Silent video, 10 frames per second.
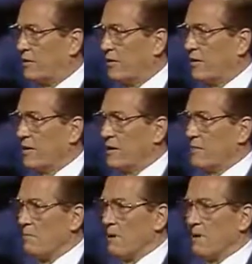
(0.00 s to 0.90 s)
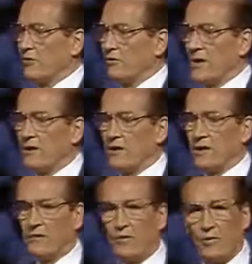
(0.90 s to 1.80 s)
And many do not
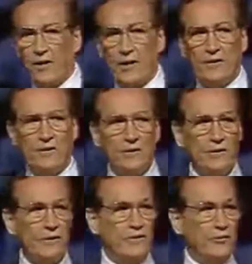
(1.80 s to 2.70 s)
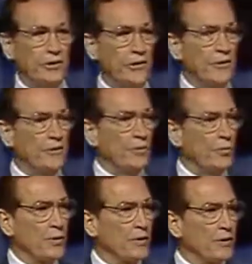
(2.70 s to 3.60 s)
take for granted the things today
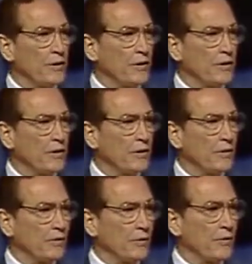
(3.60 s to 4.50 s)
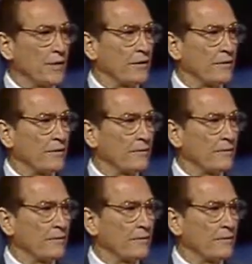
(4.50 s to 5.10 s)
that we take for granted.